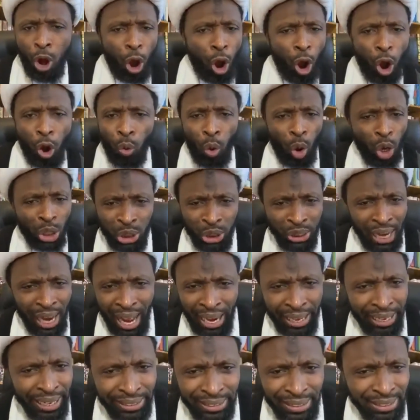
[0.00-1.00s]
or watching
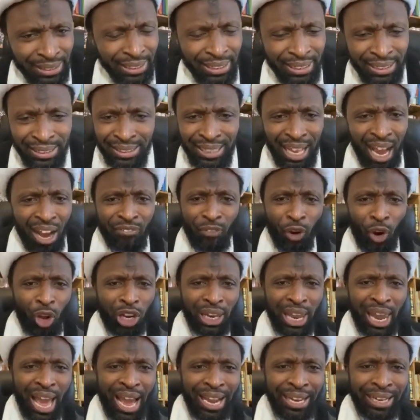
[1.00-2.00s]
unnecessary stuff
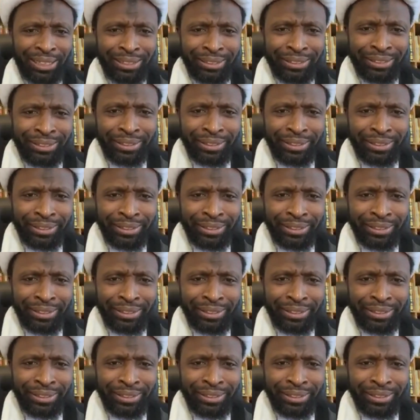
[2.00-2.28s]
online,